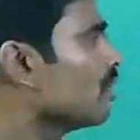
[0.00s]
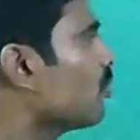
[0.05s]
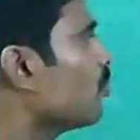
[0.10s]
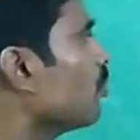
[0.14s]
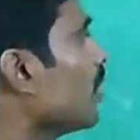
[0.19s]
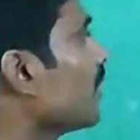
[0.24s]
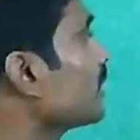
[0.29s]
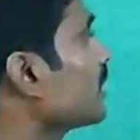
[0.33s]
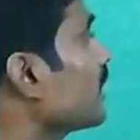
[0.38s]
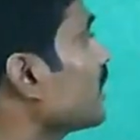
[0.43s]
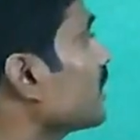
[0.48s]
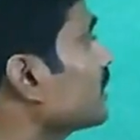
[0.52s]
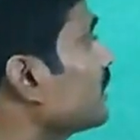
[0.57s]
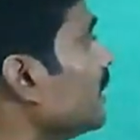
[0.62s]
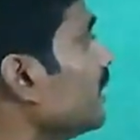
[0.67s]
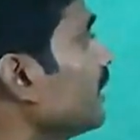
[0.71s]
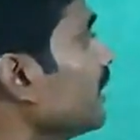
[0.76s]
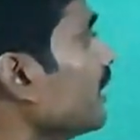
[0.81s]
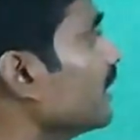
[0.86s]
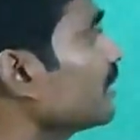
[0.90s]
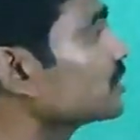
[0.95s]
What are
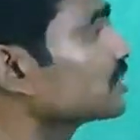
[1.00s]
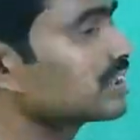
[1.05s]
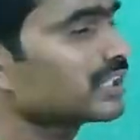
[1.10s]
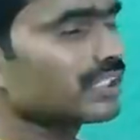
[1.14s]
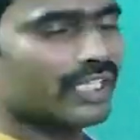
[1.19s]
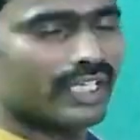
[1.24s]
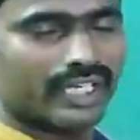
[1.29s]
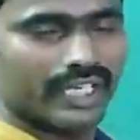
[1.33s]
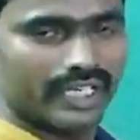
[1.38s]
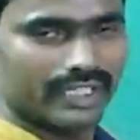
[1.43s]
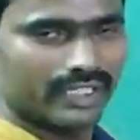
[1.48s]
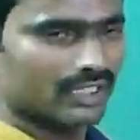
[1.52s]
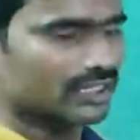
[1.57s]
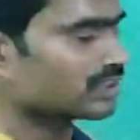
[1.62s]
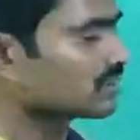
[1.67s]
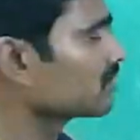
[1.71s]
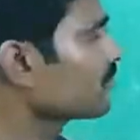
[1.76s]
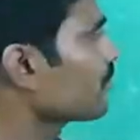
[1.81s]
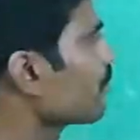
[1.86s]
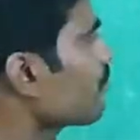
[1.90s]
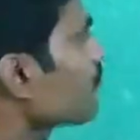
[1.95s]
the exterior angles?